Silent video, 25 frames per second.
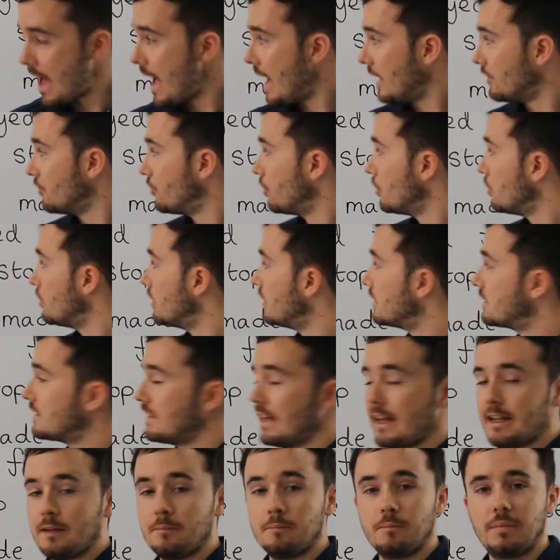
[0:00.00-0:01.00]
and do the
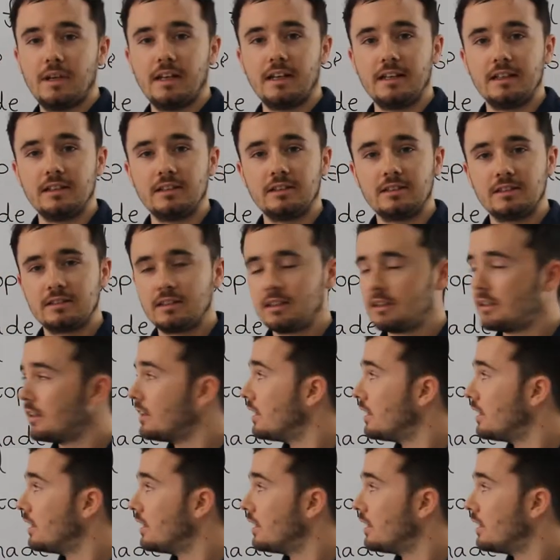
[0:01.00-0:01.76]
same, please.